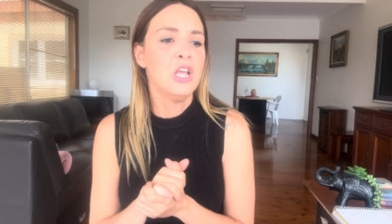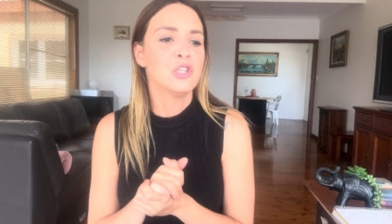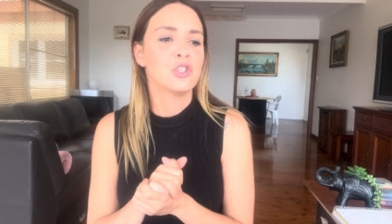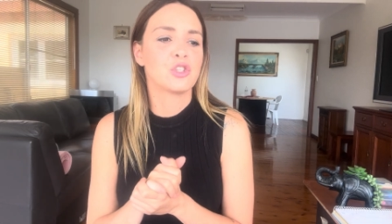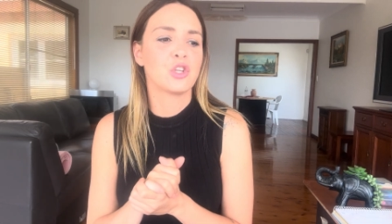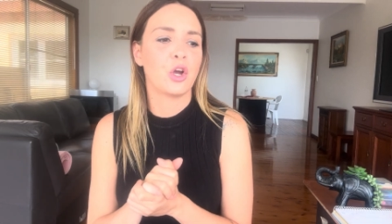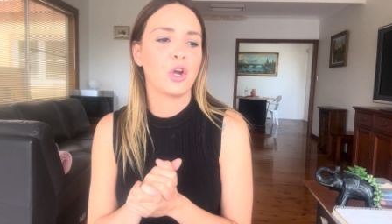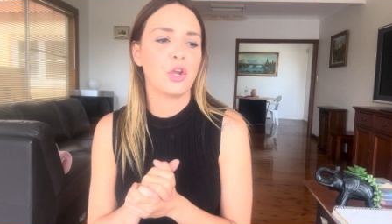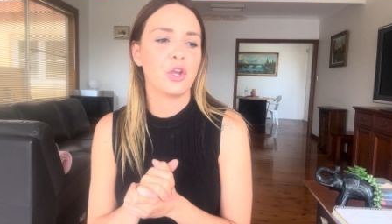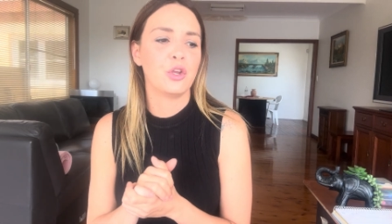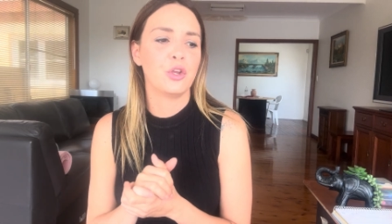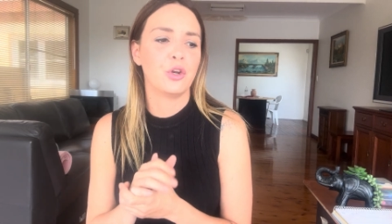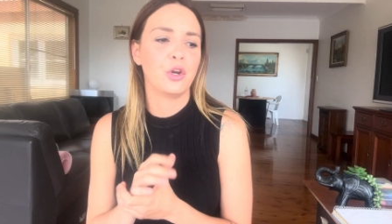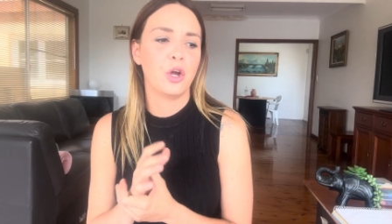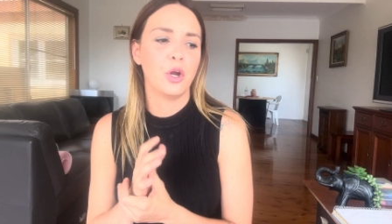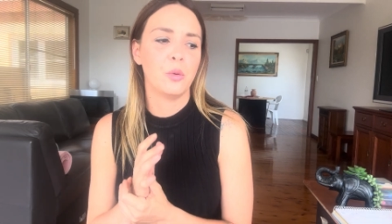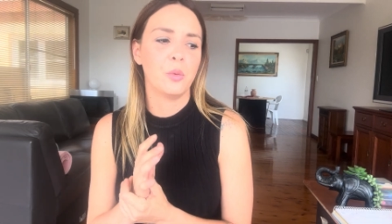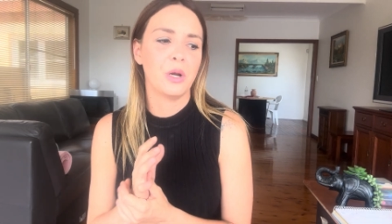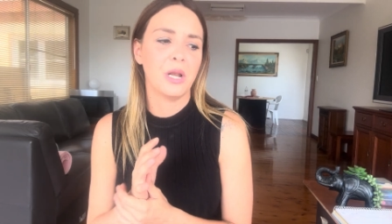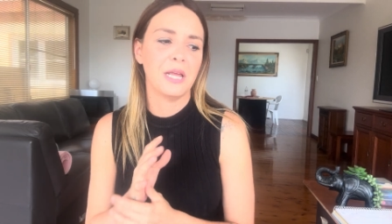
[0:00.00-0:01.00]
So, you know,
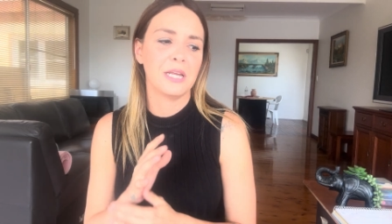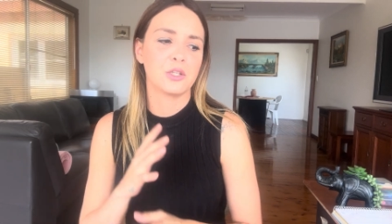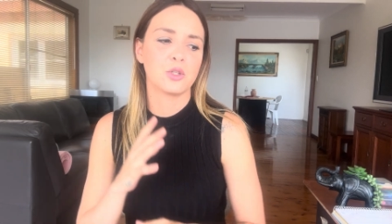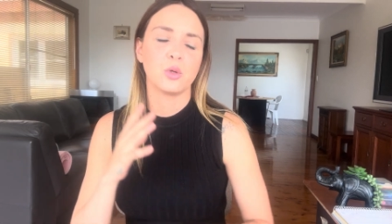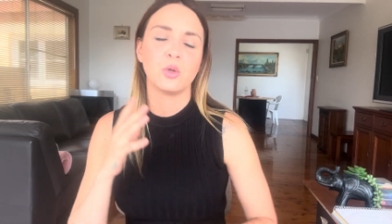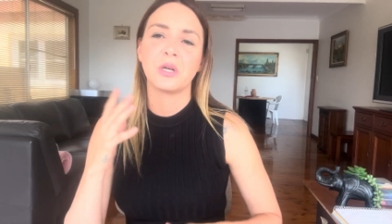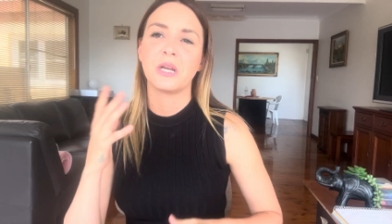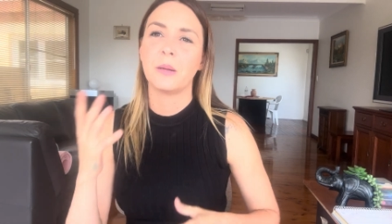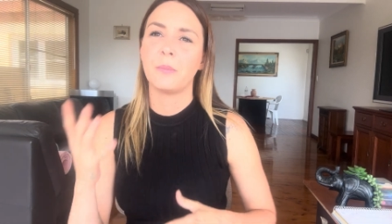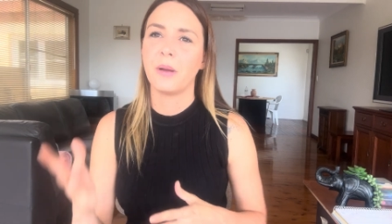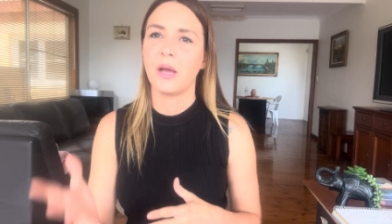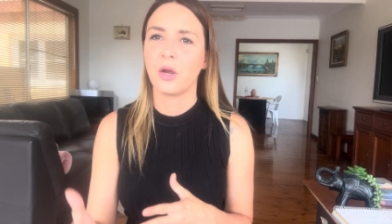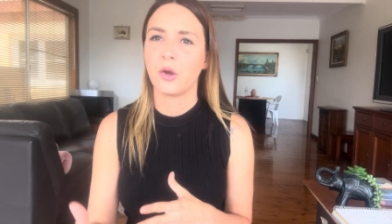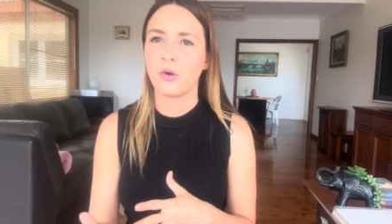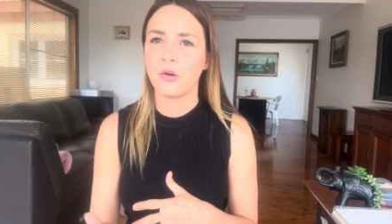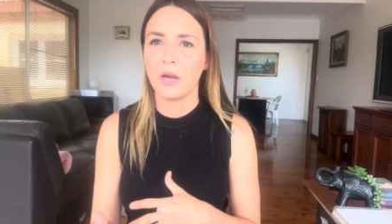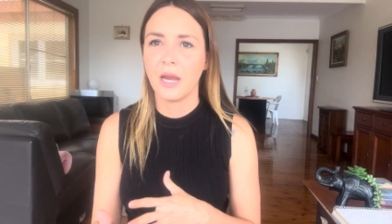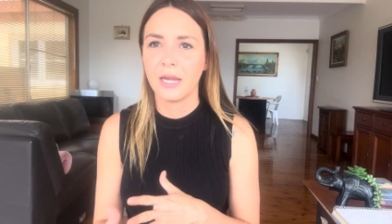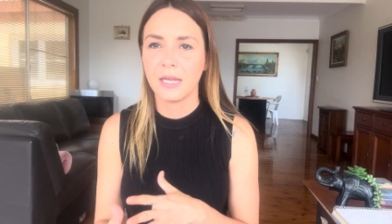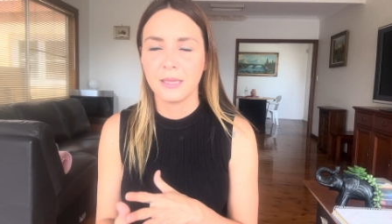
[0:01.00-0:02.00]
we're like talking about
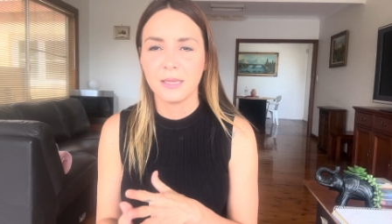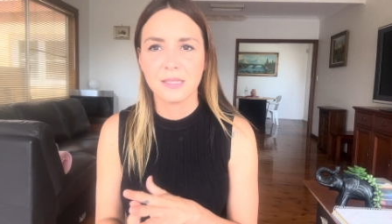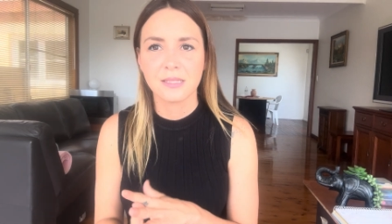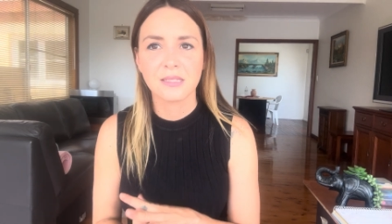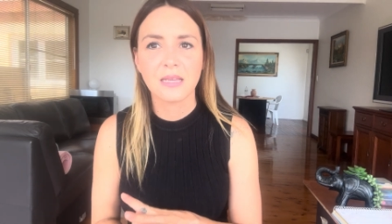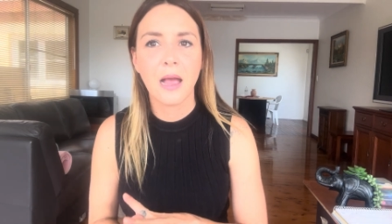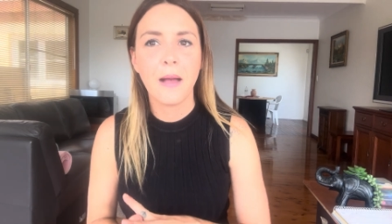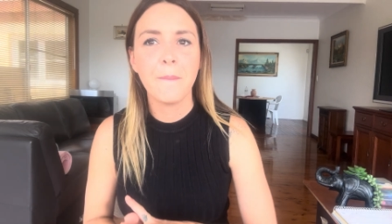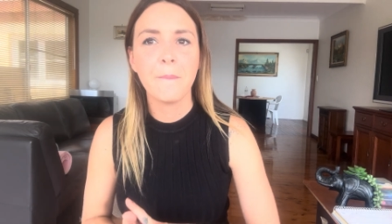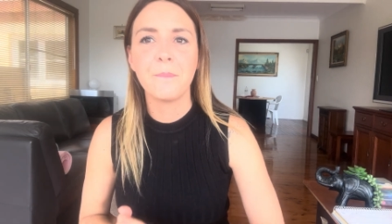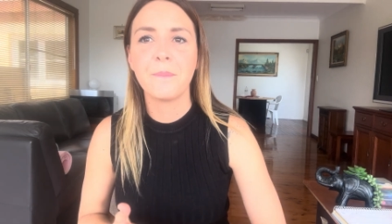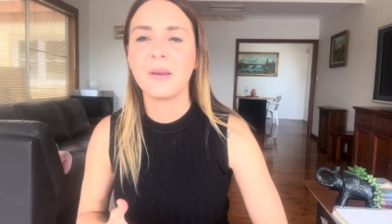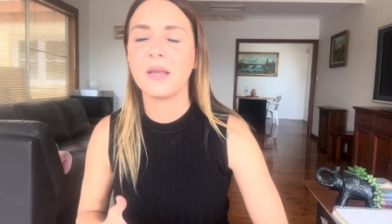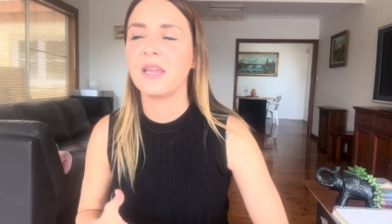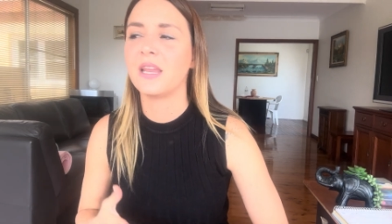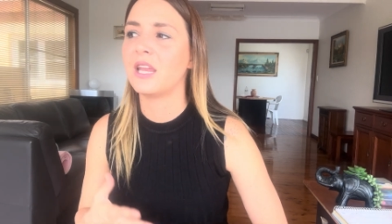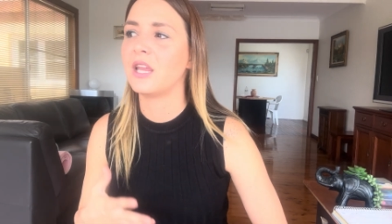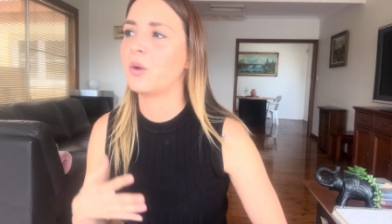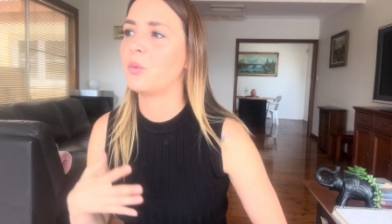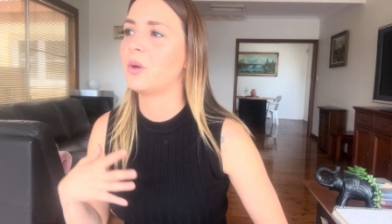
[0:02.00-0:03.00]
creating this
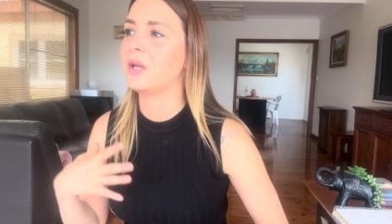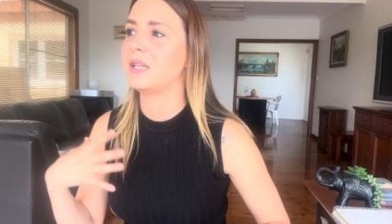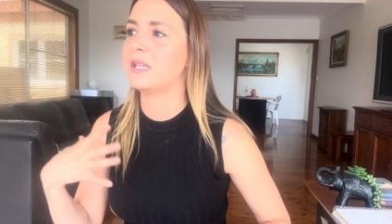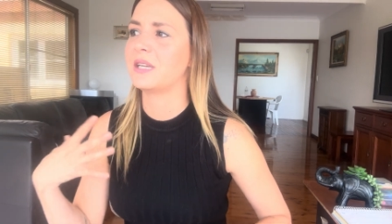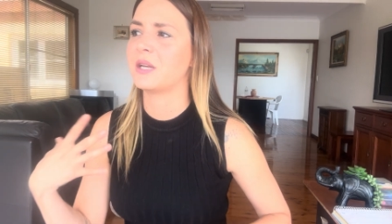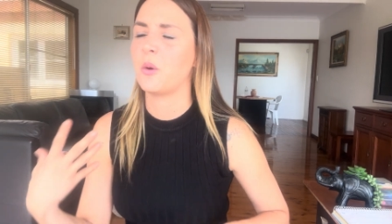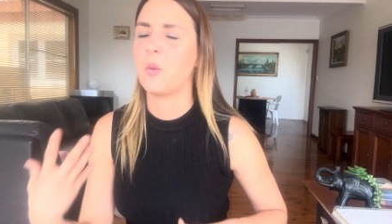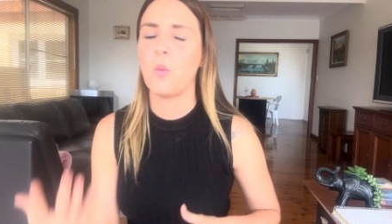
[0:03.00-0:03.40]
company. We did a